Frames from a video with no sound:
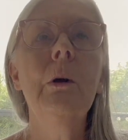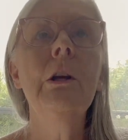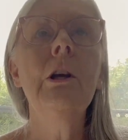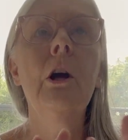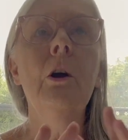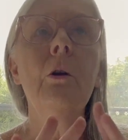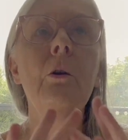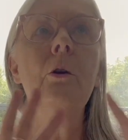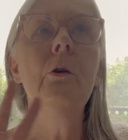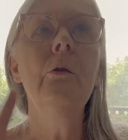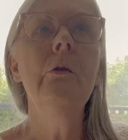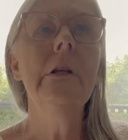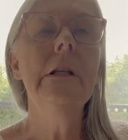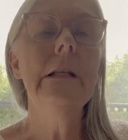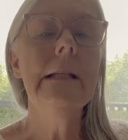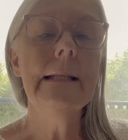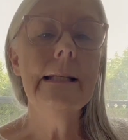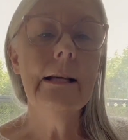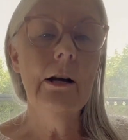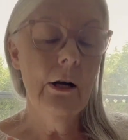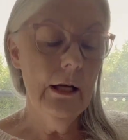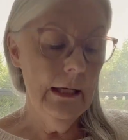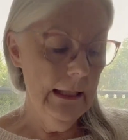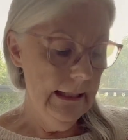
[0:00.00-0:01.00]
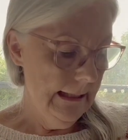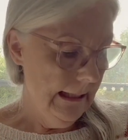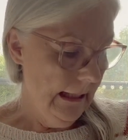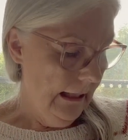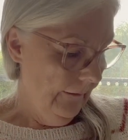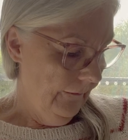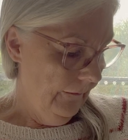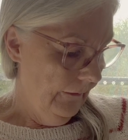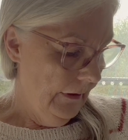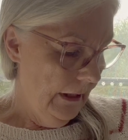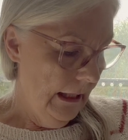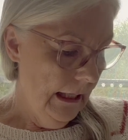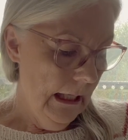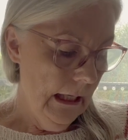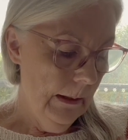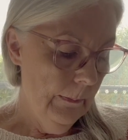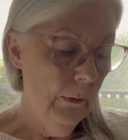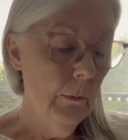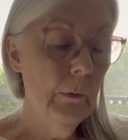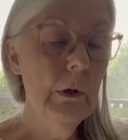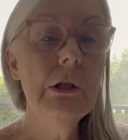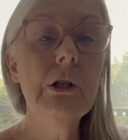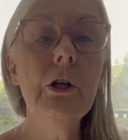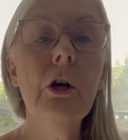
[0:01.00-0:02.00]
know who the designers are for the year, but
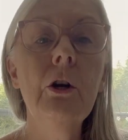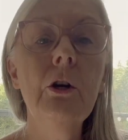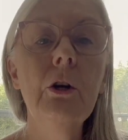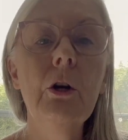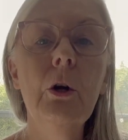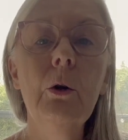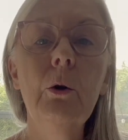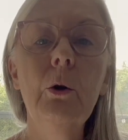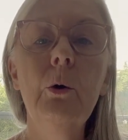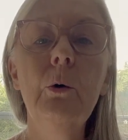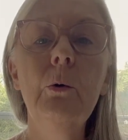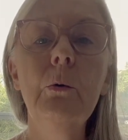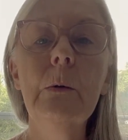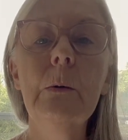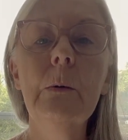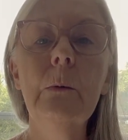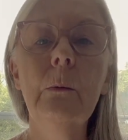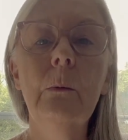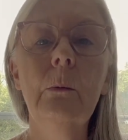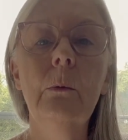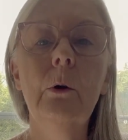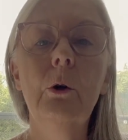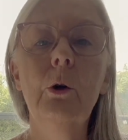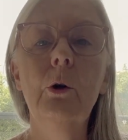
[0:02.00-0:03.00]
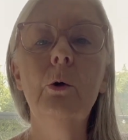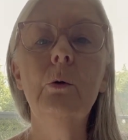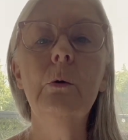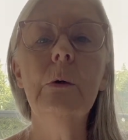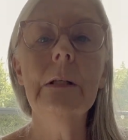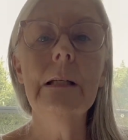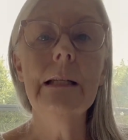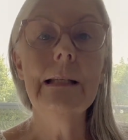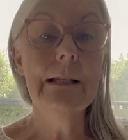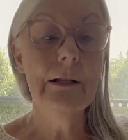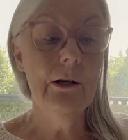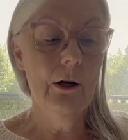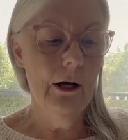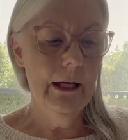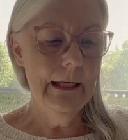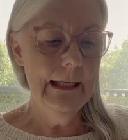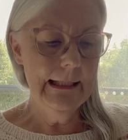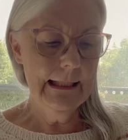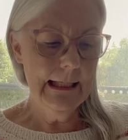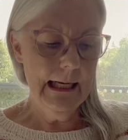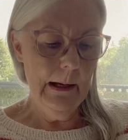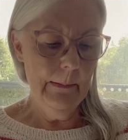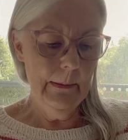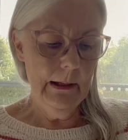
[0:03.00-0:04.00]
we don't know whose design is
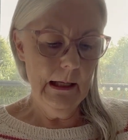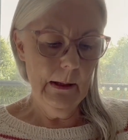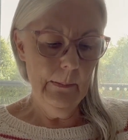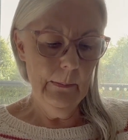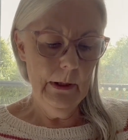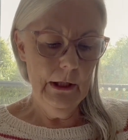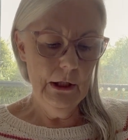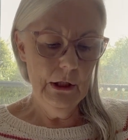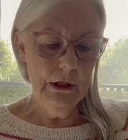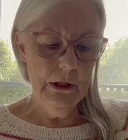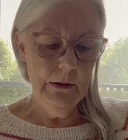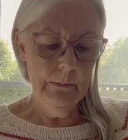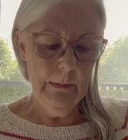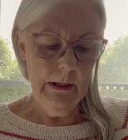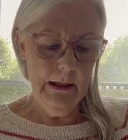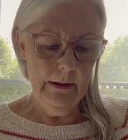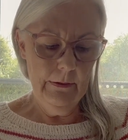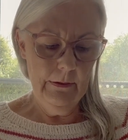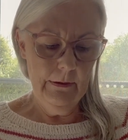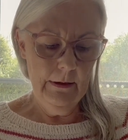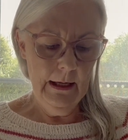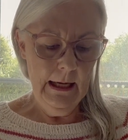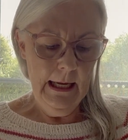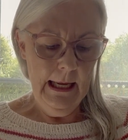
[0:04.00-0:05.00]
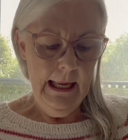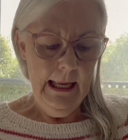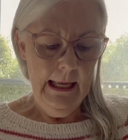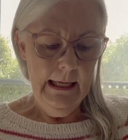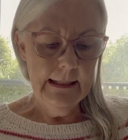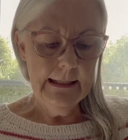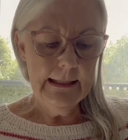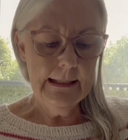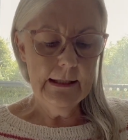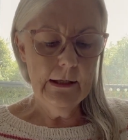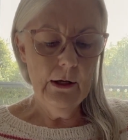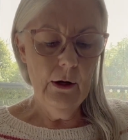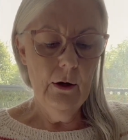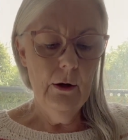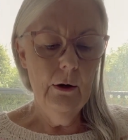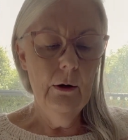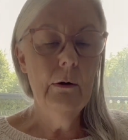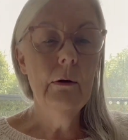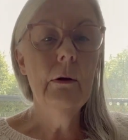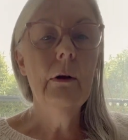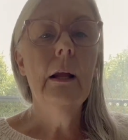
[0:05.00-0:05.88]
coming up each month. So